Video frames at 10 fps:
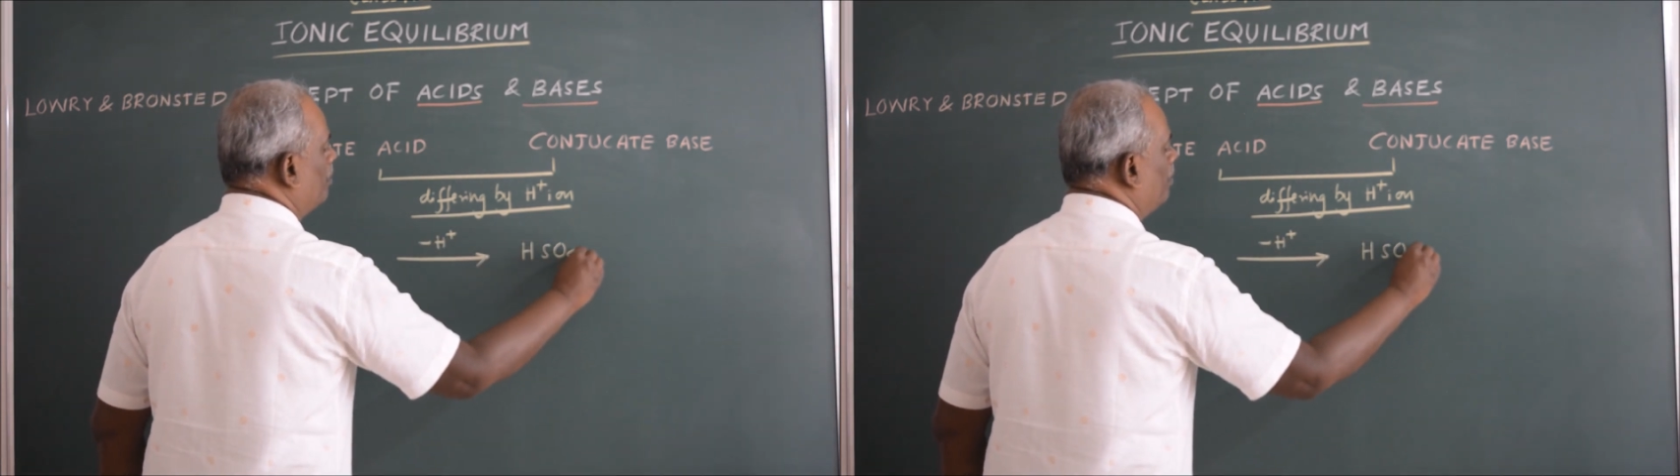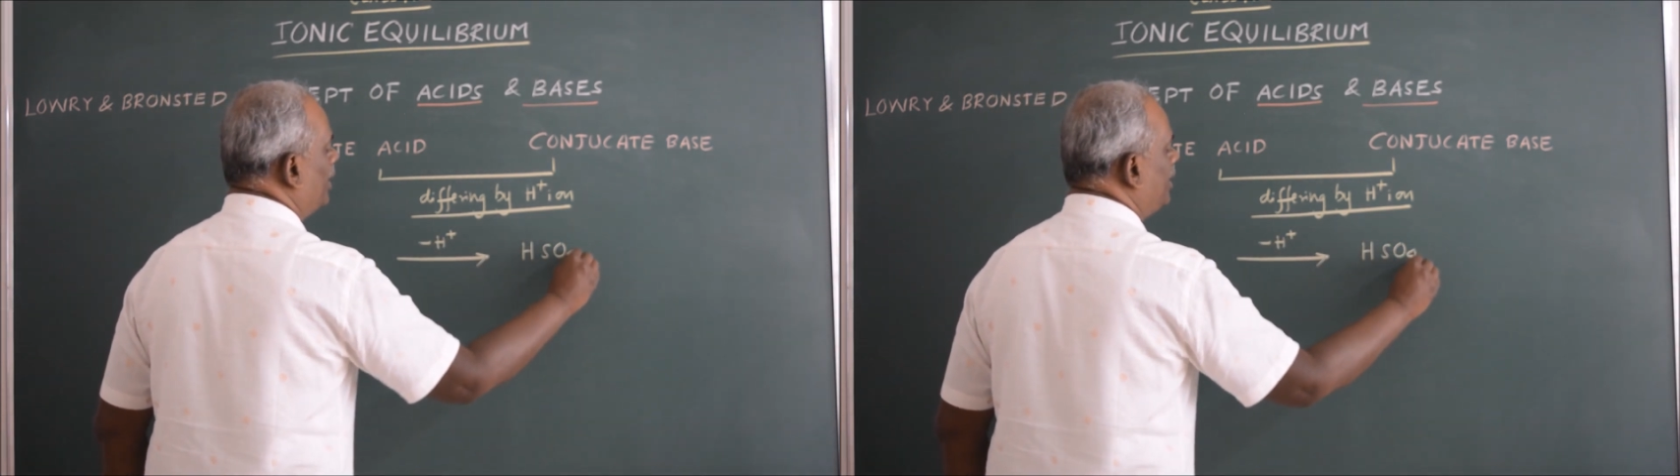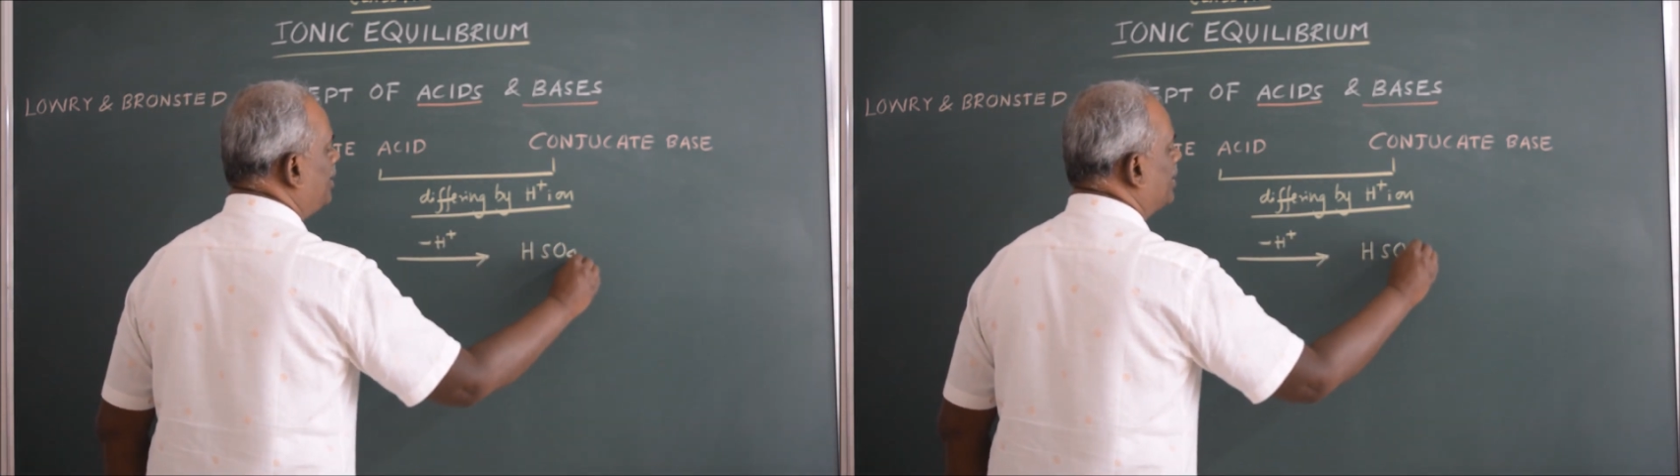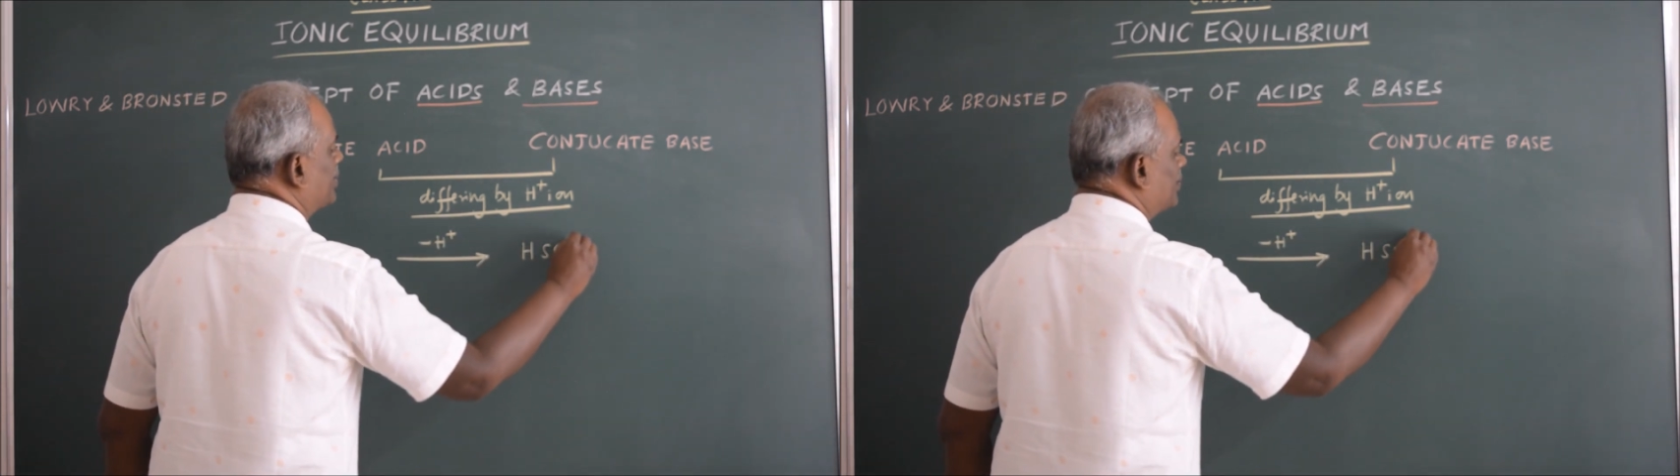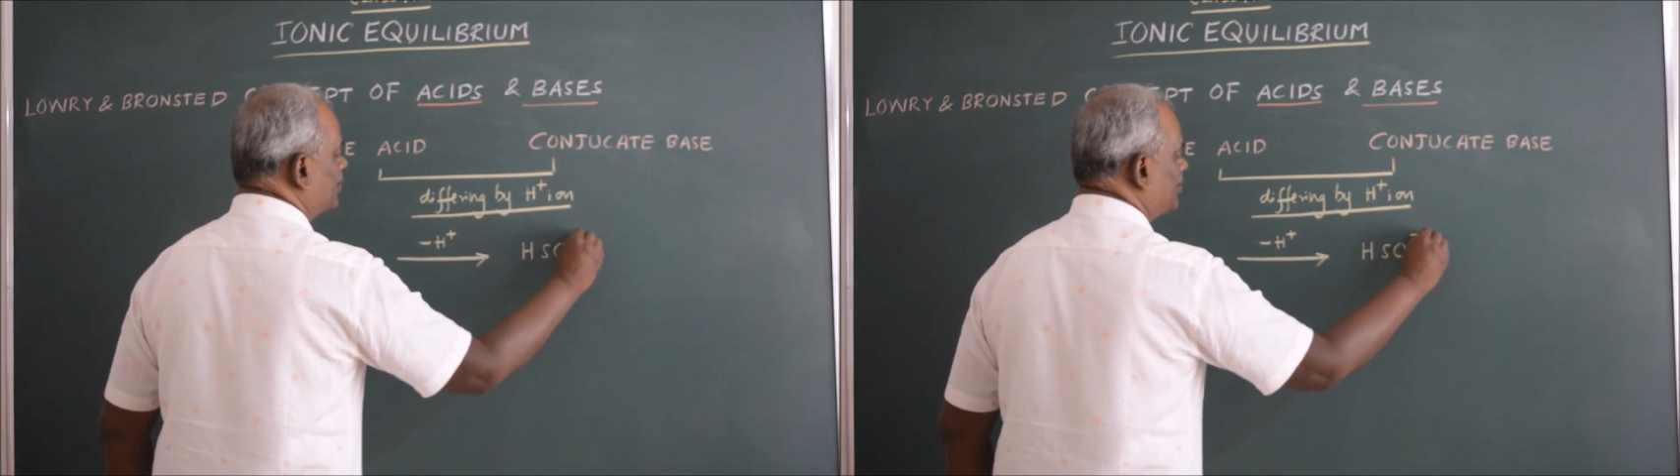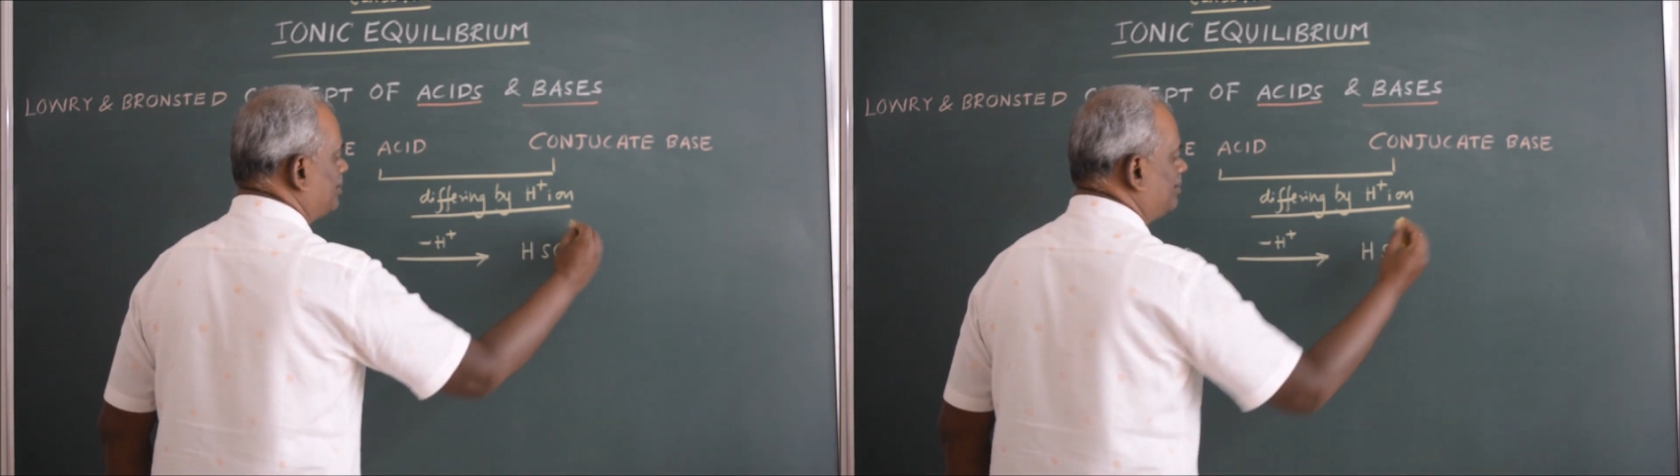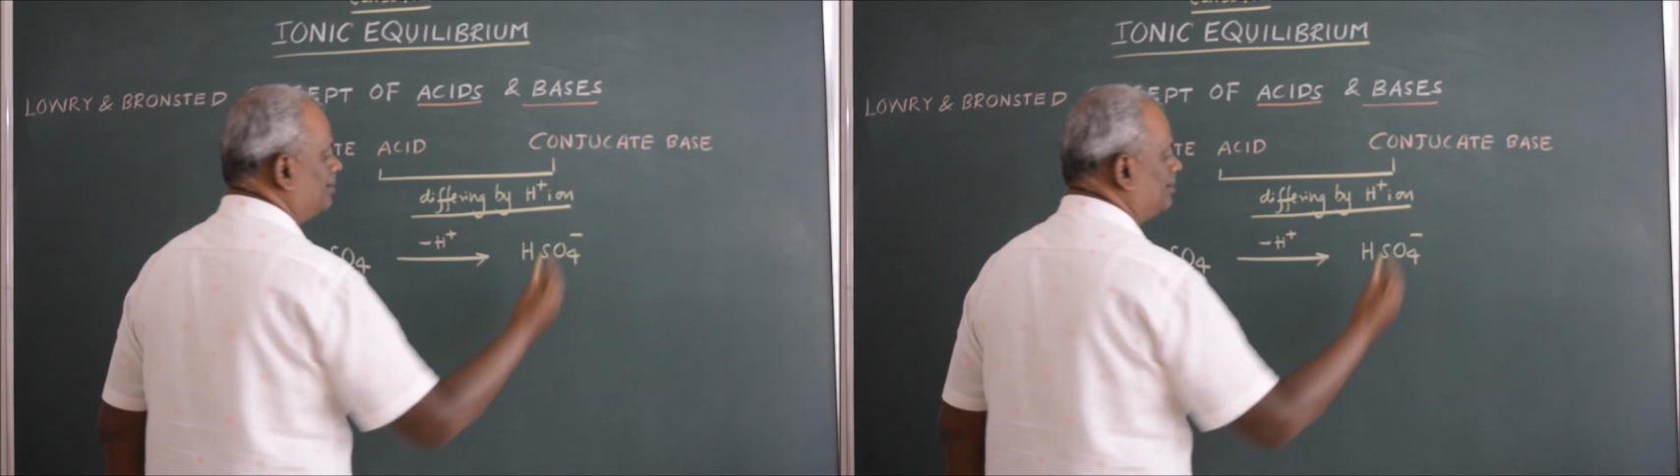minus.